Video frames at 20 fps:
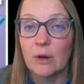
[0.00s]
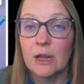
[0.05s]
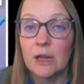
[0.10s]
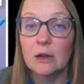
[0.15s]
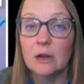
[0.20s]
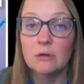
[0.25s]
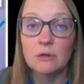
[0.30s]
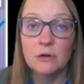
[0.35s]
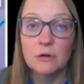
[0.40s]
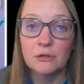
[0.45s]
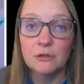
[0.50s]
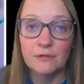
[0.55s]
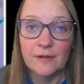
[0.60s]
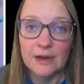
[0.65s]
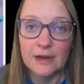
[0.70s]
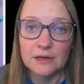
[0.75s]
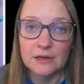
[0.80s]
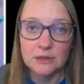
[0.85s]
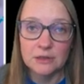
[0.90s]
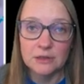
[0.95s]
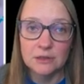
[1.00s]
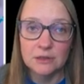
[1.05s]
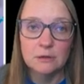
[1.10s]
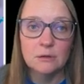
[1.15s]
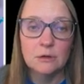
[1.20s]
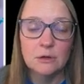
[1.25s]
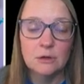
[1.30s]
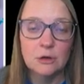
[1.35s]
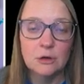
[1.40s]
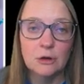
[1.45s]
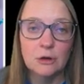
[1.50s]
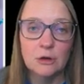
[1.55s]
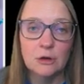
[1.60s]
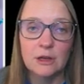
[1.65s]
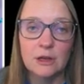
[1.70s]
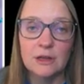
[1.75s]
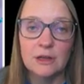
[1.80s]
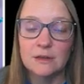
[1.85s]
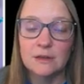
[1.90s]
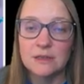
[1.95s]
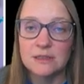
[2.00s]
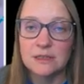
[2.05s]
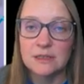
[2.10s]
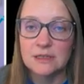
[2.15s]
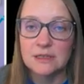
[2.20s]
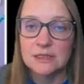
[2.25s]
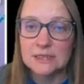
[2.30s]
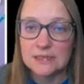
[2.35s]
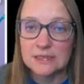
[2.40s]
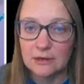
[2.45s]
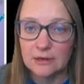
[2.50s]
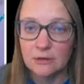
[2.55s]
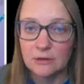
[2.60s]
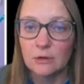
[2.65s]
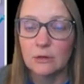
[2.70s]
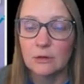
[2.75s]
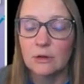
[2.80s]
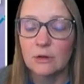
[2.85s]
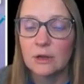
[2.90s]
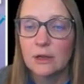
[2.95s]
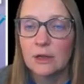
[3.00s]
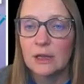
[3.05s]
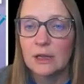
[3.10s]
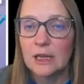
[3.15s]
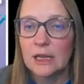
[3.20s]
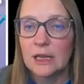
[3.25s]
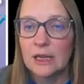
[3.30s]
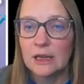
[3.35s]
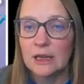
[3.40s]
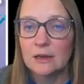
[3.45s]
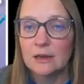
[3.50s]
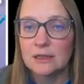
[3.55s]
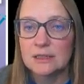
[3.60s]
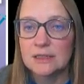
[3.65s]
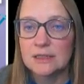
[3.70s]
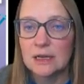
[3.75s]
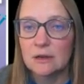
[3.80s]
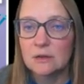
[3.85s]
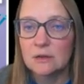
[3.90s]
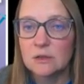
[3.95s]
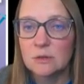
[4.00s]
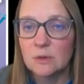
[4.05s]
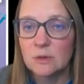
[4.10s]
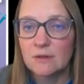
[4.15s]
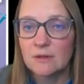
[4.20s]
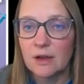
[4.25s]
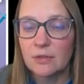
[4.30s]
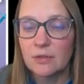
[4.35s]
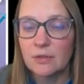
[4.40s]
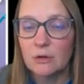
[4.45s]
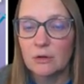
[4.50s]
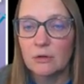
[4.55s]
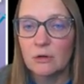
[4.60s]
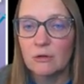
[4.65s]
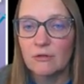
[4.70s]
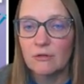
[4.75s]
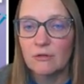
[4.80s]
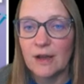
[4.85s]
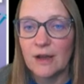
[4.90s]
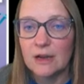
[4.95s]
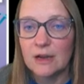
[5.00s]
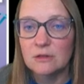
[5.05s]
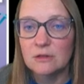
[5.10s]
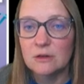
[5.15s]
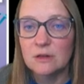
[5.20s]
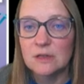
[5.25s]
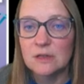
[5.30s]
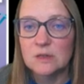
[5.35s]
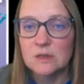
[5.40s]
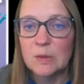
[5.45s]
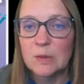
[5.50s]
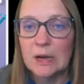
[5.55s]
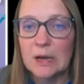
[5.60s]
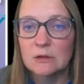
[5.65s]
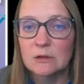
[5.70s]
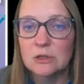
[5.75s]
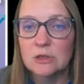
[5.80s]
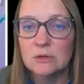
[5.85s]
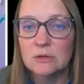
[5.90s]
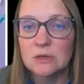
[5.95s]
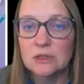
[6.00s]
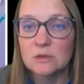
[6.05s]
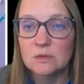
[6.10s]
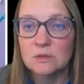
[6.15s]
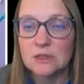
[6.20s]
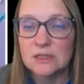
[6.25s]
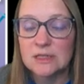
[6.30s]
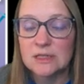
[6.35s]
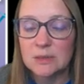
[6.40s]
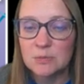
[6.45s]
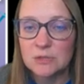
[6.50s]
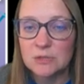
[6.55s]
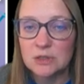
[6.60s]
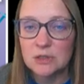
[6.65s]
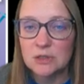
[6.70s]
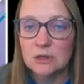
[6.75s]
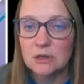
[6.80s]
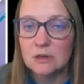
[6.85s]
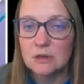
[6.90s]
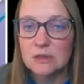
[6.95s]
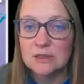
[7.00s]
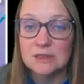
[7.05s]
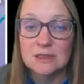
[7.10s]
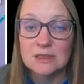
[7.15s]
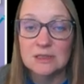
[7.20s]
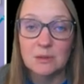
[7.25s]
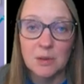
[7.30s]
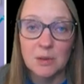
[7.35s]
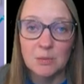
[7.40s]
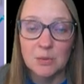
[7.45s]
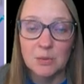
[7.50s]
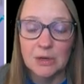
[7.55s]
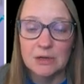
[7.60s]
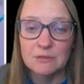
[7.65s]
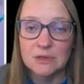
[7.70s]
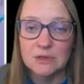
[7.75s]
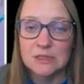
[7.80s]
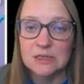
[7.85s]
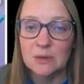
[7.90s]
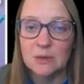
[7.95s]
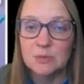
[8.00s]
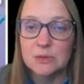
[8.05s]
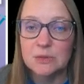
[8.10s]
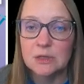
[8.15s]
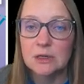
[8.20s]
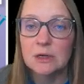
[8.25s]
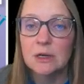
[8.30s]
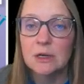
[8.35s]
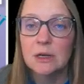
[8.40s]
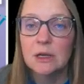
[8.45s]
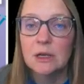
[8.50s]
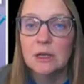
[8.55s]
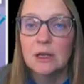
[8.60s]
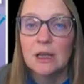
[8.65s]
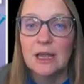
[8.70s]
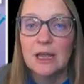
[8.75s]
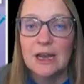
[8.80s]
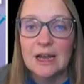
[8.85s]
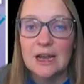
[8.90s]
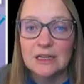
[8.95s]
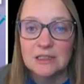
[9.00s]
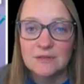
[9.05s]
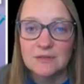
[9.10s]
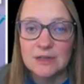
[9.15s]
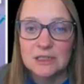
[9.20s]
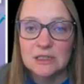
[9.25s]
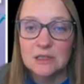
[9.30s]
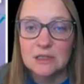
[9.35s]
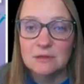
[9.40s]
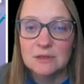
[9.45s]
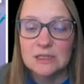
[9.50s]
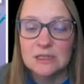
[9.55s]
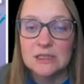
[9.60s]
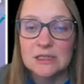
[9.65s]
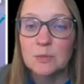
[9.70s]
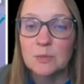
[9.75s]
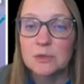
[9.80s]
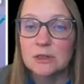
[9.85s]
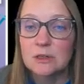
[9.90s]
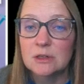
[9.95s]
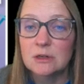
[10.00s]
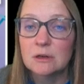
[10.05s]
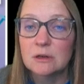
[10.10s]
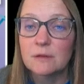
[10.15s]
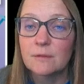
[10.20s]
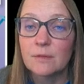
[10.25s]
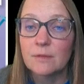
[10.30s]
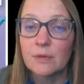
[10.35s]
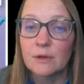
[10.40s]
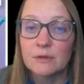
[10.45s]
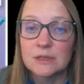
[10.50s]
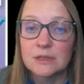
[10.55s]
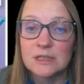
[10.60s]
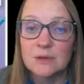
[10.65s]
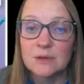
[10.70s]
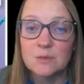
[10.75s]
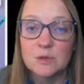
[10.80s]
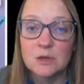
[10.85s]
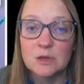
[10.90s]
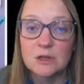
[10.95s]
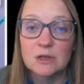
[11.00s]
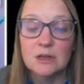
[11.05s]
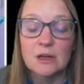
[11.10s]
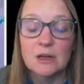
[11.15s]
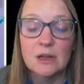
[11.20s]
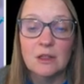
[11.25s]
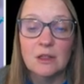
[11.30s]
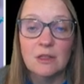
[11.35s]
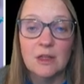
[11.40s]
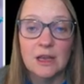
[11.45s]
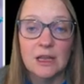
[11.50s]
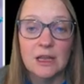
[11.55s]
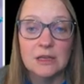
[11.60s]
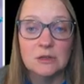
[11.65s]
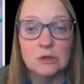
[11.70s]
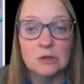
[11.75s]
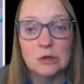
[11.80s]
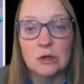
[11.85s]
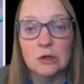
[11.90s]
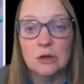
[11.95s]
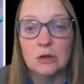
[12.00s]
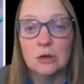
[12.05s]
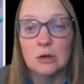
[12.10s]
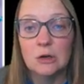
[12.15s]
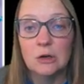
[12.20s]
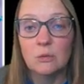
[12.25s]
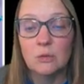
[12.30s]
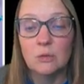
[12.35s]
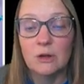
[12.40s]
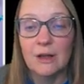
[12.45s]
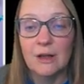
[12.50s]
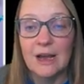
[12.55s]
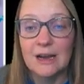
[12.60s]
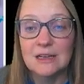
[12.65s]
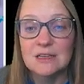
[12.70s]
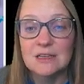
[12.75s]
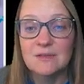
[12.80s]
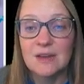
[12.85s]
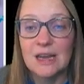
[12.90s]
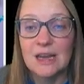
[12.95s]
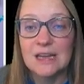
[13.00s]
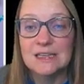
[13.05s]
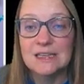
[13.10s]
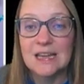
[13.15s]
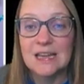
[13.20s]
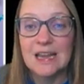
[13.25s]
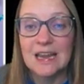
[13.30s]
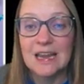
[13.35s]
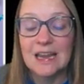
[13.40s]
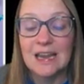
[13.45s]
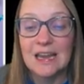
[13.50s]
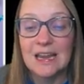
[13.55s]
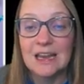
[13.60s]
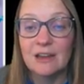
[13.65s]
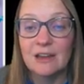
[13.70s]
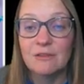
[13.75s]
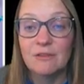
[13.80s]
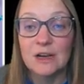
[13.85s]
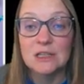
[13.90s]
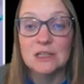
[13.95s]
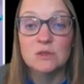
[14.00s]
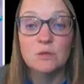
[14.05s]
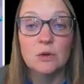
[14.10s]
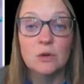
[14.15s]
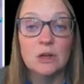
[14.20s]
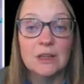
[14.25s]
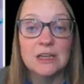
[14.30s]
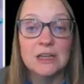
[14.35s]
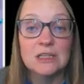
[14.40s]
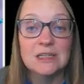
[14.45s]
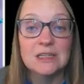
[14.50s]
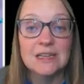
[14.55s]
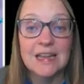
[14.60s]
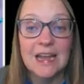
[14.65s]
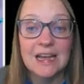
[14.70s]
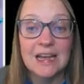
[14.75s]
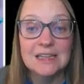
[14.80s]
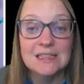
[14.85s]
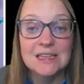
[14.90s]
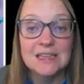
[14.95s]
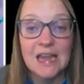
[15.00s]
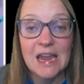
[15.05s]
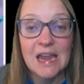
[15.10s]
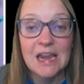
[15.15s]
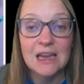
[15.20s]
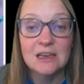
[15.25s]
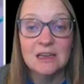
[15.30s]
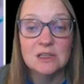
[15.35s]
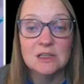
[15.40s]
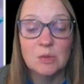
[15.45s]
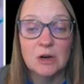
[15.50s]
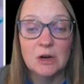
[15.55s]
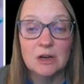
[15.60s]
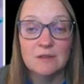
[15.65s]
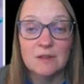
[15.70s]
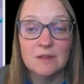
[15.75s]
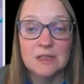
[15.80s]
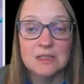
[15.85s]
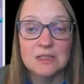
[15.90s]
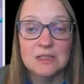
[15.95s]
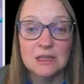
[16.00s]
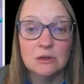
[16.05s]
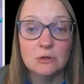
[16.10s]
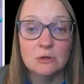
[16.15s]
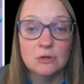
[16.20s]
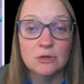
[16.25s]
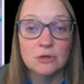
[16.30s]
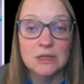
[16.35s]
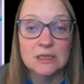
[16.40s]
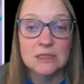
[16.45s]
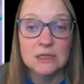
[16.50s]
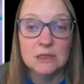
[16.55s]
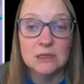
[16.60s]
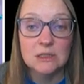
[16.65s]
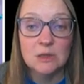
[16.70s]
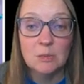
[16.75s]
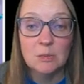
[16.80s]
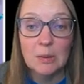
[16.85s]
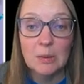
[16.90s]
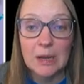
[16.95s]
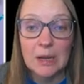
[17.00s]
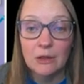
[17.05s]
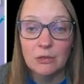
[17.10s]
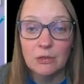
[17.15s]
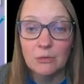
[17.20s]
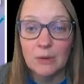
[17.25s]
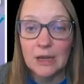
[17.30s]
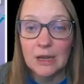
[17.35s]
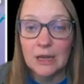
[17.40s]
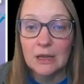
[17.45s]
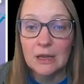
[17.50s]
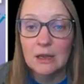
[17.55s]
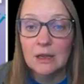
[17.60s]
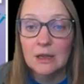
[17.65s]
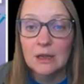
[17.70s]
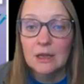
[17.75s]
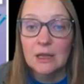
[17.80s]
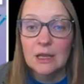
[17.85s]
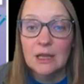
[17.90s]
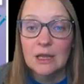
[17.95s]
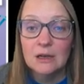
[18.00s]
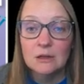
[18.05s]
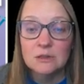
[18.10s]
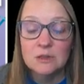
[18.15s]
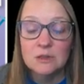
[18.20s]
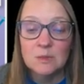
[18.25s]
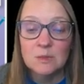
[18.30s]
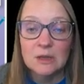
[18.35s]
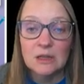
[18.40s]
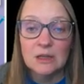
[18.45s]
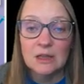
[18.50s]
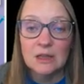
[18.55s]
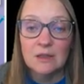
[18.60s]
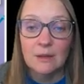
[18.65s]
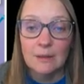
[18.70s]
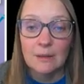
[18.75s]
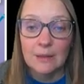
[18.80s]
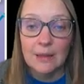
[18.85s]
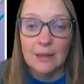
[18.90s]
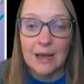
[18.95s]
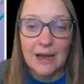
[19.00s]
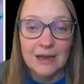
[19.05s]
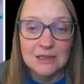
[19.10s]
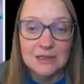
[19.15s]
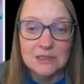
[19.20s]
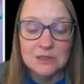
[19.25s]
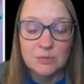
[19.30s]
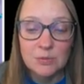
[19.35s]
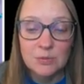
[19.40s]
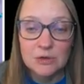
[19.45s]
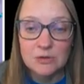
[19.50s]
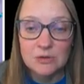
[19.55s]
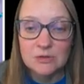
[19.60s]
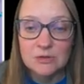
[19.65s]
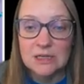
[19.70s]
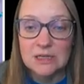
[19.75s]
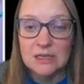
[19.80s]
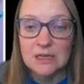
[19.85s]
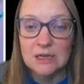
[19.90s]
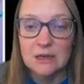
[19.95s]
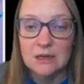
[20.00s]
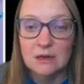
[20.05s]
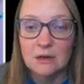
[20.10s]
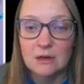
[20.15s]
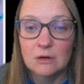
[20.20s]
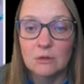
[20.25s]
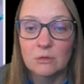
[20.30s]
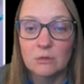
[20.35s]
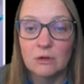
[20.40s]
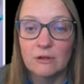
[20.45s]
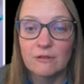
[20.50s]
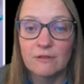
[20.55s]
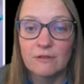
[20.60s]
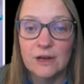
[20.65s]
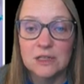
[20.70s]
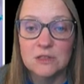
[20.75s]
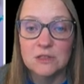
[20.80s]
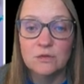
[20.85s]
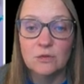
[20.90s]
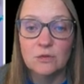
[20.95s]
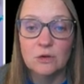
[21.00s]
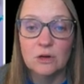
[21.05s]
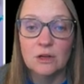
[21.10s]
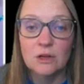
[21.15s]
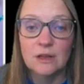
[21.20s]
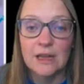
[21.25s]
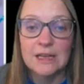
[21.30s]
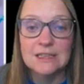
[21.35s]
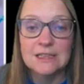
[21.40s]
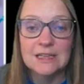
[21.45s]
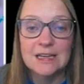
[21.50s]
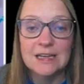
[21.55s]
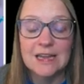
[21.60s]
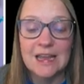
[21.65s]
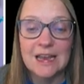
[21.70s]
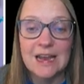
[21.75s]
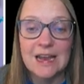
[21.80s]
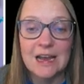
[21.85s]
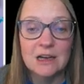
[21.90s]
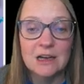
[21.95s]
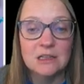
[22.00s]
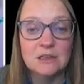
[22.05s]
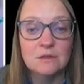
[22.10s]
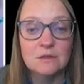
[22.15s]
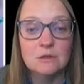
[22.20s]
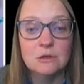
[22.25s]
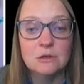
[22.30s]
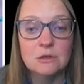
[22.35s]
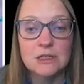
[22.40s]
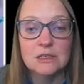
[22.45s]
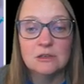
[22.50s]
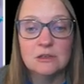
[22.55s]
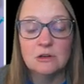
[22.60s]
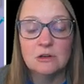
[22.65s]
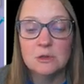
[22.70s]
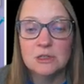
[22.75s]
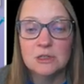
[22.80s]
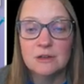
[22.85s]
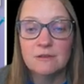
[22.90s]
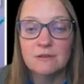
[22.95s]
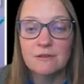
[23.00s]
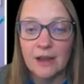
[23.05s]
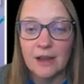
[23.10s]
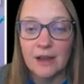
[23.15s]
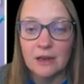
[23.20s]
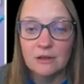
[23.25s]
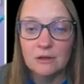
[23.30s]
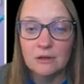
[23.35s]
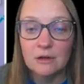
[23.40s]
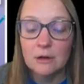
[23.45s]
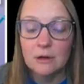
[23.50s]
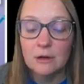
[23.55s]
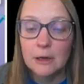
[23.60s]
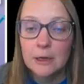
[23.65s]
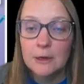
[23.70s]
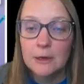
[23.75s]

a growth factor could elicit a signal in a cell. So we've got the growth factor that's bound to its receptor. This is a membrane receptor. It activates the receptor. The receptor then in turn will activate a phosphorylation cascade as part of its signal transduction pathway. And ultimately the last protein here will phosphorylate an inactive transcription factor.